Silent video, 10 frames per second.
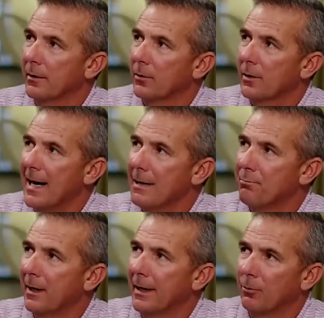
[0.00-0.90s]
they're kind of
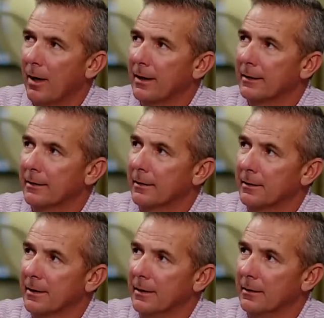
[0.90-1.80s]
playing right into the
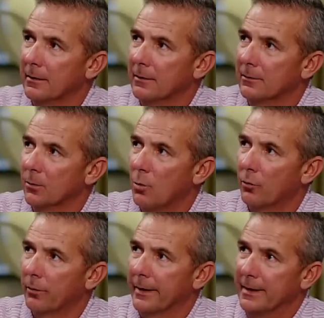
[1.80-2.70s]
teeth of the
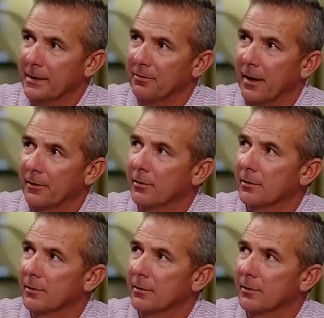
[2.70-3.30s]
Wolverine defense.